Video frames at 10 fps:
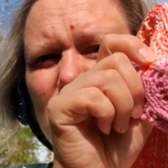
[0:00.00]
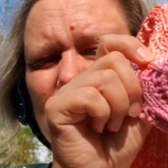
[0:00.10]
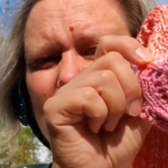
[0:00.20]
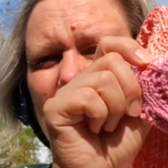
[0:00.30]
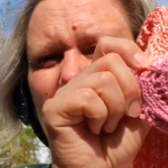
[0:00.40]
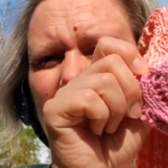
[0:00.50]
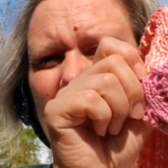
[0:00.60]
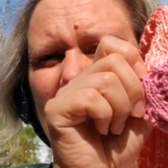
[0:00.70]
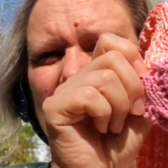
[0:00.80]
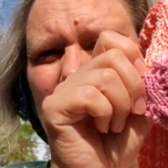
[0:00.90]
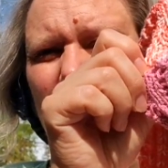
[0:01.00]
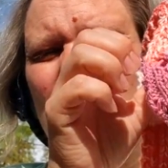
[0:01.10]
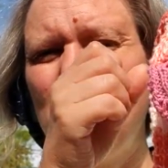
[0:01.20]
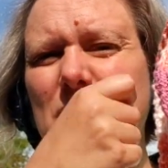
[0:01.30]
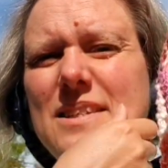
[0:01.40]
because I had
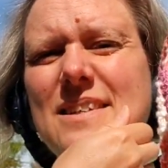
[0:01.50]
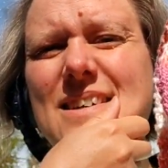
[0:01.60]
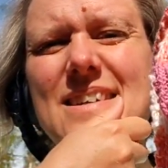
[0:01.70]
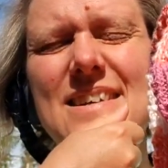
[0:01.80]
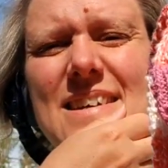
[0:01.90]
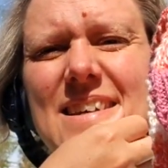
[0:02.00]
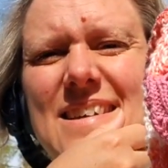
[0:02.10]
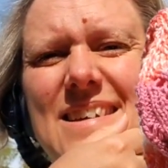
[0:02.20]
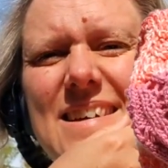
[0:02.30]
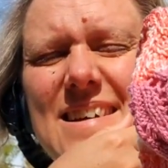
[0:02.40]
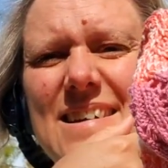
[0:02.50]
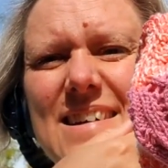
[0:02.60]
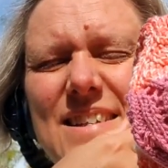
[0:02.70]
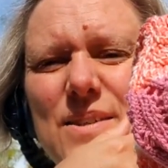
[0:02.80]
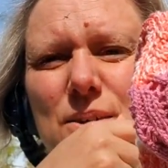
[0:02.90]
heavier weight yarn,
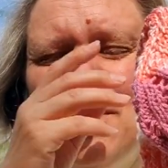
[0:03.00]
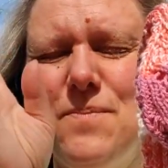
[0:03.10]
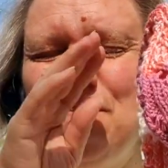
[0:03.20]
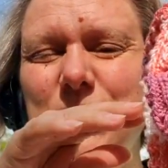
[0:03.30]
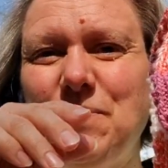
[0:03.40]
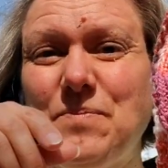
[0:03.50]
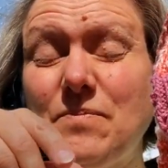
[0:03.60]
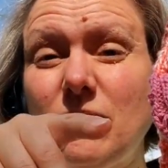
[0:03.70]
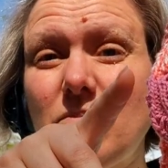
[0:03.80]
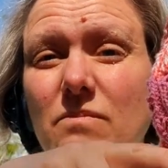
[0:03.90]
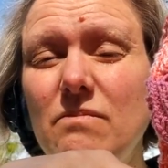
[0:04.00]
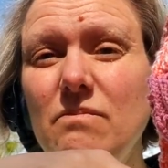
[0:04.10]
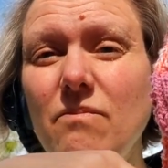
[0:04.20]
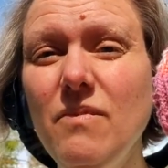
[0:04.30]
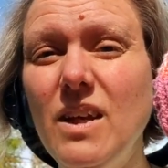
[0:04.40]
so
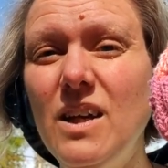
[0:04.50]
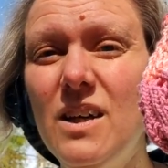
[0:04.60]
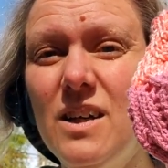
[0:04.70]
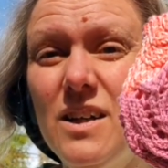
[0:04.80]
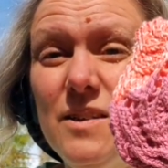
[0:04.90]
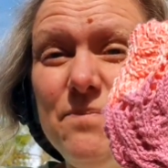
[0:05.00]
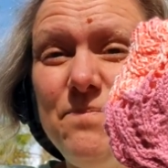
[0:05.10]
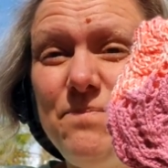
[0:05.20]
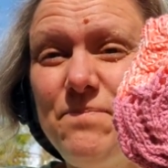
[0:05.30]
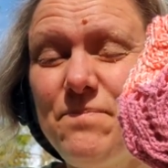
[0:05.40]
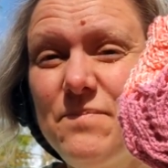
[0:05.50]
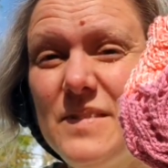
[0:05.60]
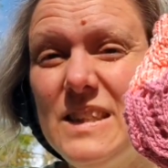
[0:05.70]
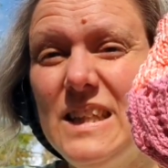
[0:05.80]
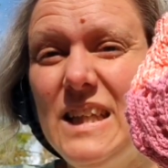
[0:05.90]
I
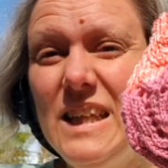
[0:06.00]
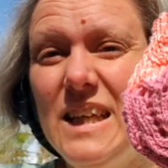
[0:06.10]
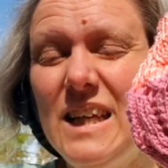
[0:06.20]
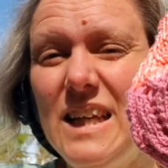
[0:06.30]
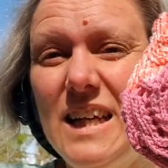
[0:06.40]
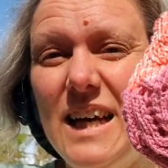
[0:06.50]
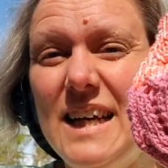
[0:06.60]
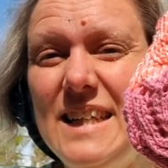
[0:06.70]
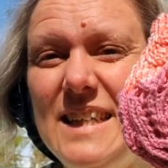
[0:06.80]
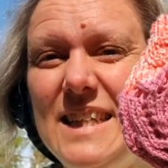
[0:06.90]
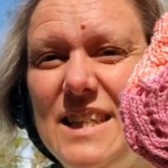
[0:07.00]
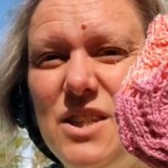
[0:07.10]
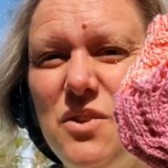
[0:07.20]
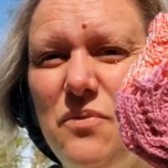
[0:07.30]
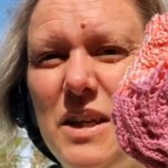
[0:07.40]
needed
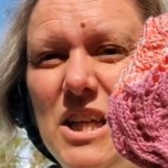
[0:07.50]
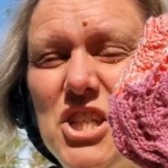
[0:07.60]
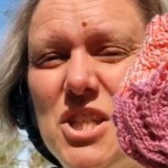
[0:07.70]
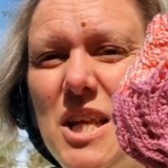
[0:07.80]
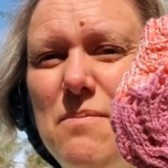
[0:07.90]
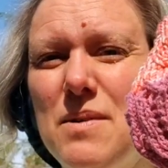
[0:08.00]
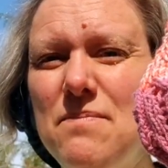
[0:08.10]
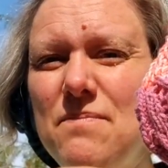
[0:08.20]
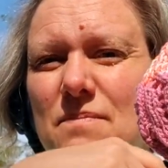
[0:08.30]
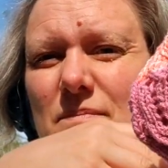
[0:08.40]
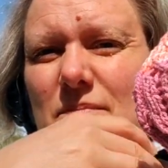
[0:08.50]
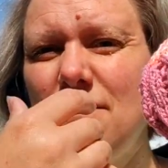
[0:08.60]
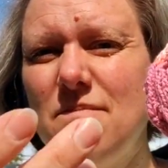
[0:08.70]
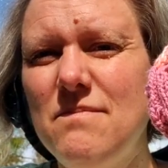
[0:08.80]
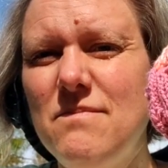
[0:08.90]
to finish them
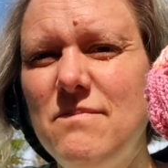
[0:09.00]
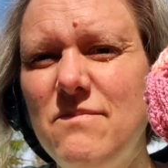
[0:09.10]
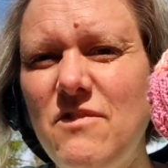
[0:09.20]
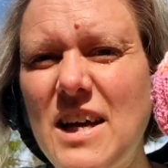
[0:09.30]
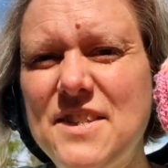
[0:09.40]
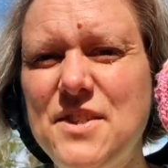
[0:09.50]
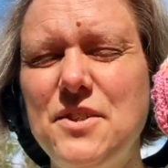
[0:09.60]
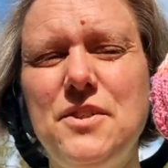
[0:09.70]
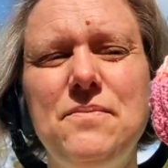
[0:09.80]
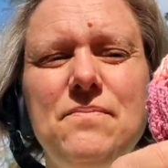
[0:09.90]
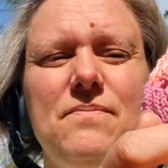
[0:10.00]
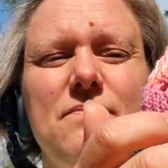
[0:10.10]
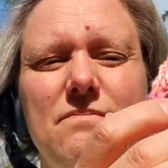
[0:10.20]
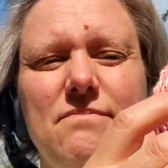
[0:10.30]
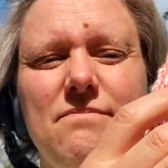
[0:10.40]
faster
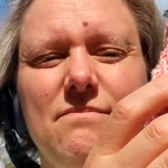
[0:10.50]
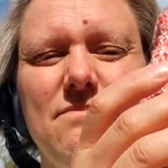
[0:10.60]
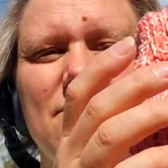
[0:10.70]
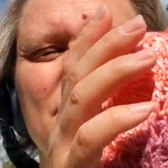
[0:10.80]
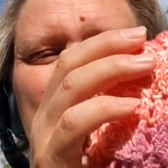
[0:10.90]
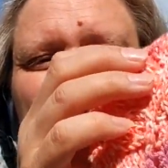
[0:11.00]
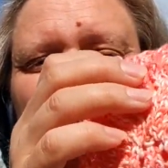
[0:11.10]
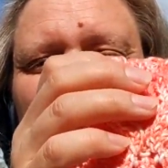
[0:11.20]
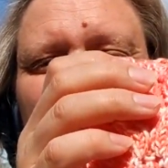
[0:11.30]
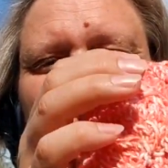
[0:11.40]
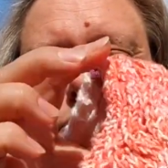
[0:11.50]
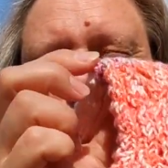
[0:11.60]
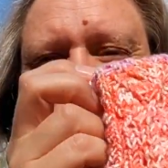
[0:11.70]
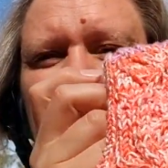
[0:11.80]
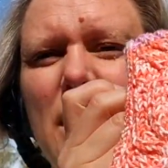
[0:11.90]
in
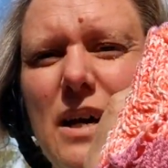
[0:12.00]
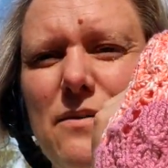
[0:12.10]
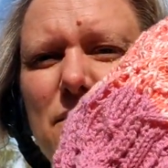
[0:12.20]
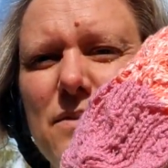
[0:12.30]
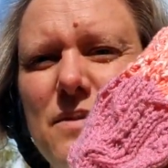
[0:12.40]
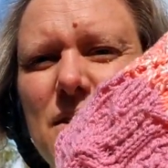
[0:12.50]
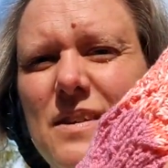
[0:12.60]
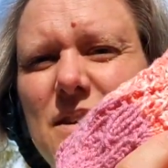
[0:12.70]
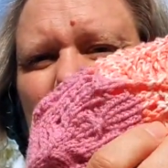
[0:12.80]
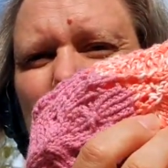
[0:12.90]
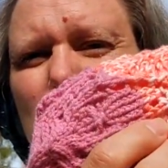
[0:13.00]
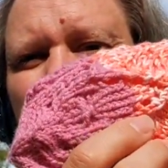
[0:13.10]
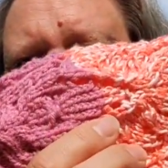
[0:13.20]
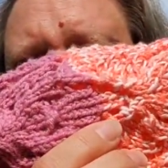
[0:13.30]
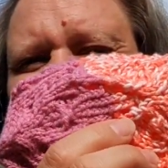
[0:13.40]
order to have
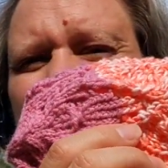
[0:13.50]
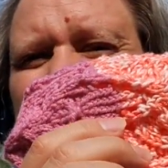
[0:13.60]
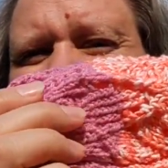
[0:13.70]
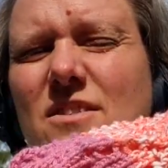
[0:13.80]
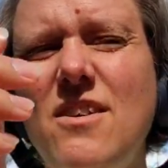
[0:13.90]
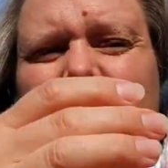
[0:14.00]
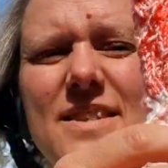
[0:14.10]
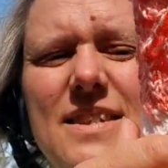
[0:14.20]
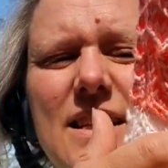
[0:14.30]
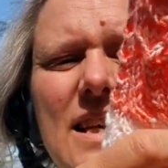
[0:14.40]
my size socks.